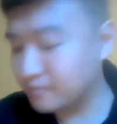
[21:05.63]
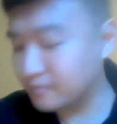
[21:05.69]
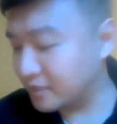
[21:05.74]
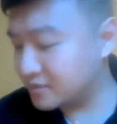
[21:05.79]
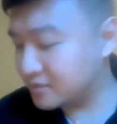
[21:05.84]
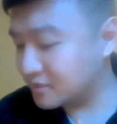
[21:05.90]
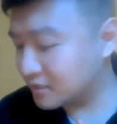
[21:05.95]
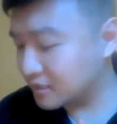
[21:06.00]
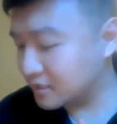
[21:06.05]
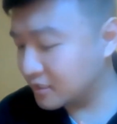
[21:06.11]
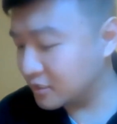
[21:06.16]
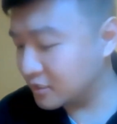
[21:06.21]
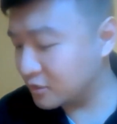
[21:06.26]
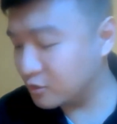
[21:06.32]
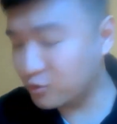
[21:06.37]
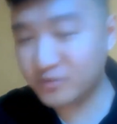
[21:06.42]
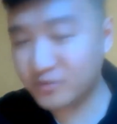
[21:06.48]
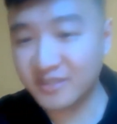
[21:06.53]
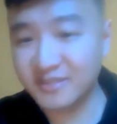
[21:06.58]
basically
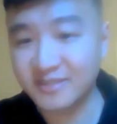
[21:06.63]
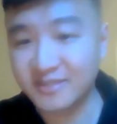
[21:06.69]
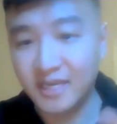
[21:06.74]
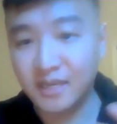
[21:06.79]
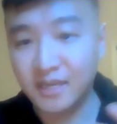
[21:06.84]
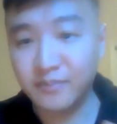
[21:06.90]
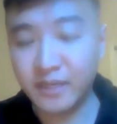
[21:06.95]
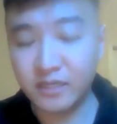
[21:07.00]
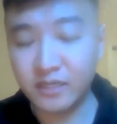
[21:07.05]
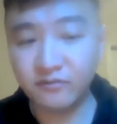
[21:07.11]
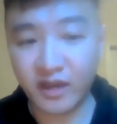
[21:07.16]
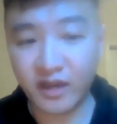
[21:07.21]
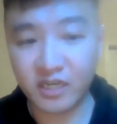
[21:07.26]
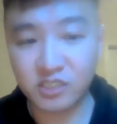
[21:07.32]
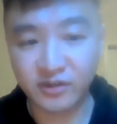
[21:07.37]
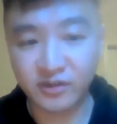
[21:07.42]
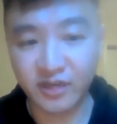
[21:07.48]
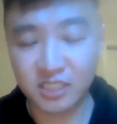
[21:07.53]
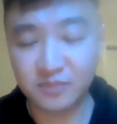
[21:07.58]
use the same
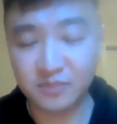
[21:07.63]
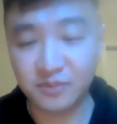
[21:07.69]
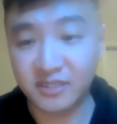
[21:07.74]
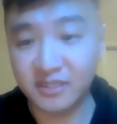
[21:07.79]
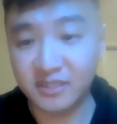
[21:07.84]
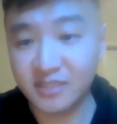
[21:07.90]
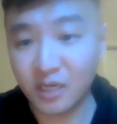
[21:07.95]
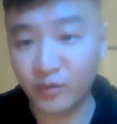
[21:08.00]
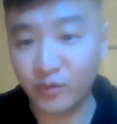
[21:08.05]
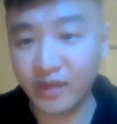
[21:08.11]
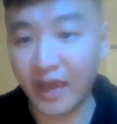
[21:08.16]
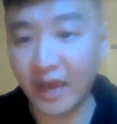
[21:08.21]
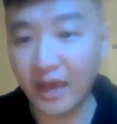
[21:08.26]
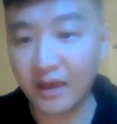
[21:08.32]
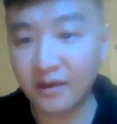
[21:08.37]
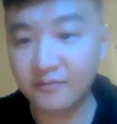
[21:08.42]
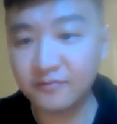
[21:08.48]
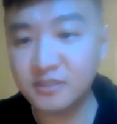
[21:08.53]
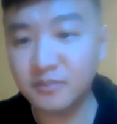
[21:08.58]
manufacturing expertise that we
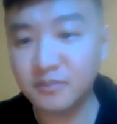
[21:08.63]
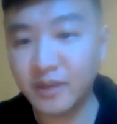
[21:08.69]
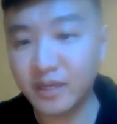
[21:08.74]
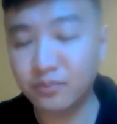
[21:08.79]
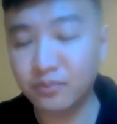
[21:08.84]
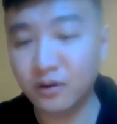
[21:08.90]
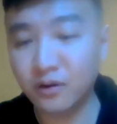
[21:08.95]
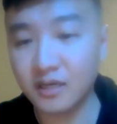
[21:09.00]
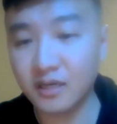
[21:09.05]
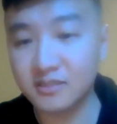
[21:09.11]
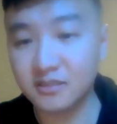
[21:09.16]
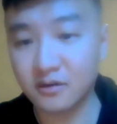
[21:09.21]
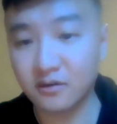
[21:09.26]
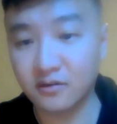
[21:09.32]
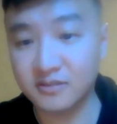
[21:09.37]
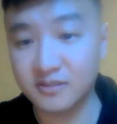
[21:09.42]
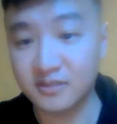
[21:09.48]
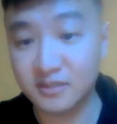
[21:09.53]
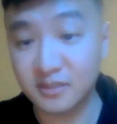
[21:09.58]
have to make products that
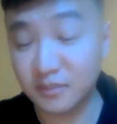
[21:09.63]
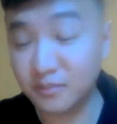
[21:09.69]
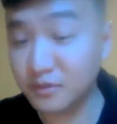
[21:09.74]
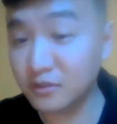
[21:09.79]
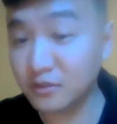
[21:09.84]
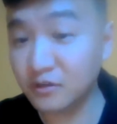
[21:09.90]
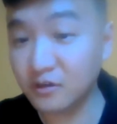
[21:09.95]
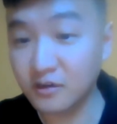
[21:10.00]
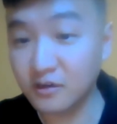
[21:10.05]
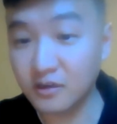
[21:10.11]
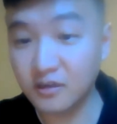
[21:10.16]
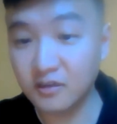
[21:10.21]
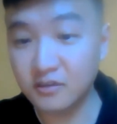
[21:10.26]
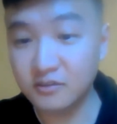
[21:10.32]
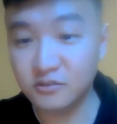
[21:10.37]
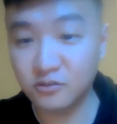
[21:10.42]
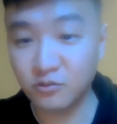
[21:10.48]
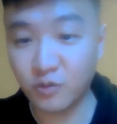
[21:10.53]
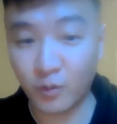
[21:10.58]
are similar
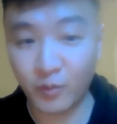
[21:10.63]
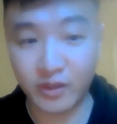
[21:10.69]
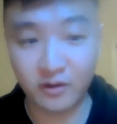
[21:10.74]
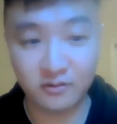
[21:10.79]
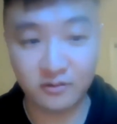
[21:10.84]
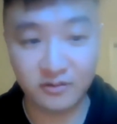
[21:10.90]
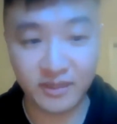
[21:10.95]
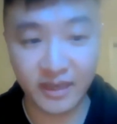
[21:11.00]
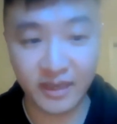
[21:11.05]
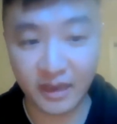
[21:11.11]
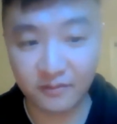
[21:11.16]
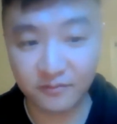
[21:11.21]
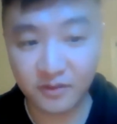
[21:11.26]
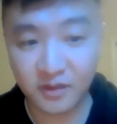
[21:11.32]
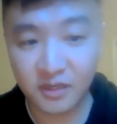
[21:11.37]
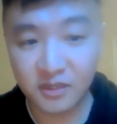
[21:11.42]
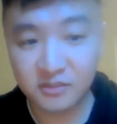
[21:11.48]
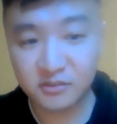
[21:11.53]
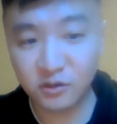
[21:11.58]
to what we currently have.
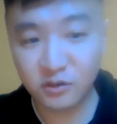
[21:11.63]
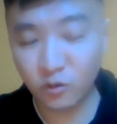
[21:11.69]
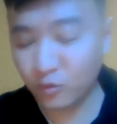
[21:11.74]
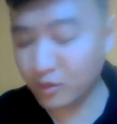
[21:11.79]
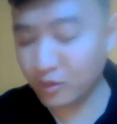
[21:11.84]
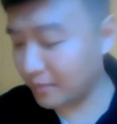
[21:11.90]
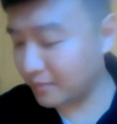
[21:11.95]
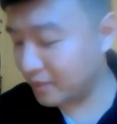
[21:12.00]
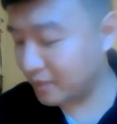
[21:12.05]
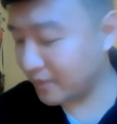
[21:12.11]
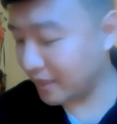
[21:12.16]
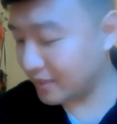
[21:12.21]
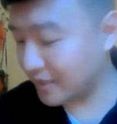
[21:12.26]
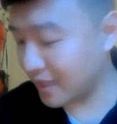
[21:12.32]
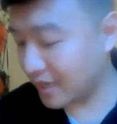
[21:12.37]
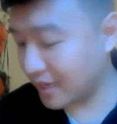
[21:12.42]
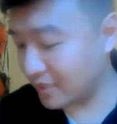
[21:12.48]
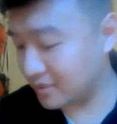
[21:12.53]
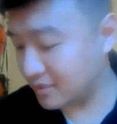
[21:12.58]
So what I mean by
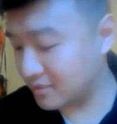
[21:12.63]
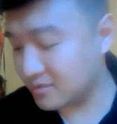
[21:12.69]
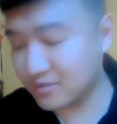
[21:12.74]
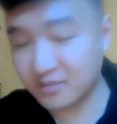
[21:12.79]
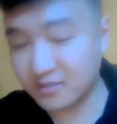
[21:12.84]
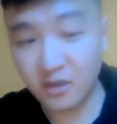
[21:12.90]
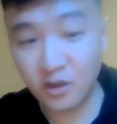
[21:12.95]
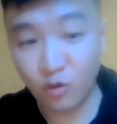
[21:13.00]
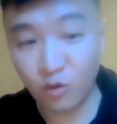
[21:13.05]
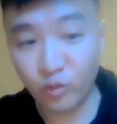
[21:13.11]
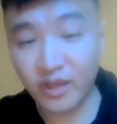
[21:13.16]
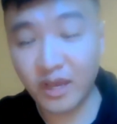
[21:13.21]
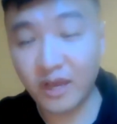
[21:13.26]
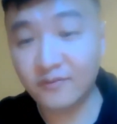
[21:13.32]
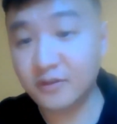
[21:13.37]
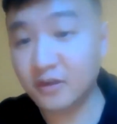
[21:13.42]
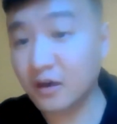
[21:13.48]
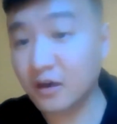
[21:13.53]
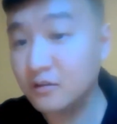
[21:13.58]
that is we
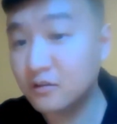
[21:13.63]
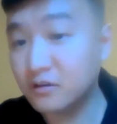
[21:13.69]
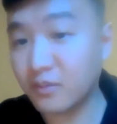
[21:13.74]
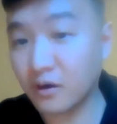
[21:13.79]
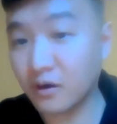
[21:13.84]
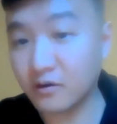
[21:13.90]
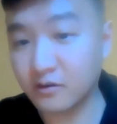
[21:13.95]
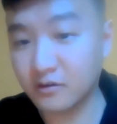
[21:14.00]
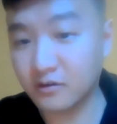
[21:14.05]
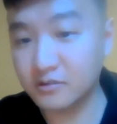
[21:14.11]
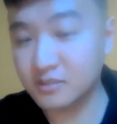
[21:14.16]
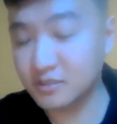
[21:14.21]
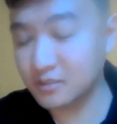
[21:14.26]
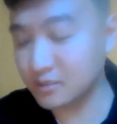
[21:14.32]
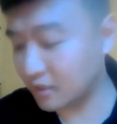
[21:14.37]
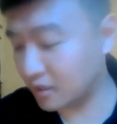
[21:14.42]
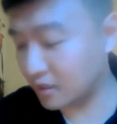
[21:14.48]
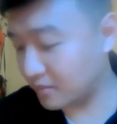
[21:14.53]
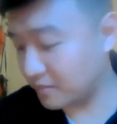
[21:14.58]
have colored
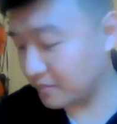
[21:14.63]
markers.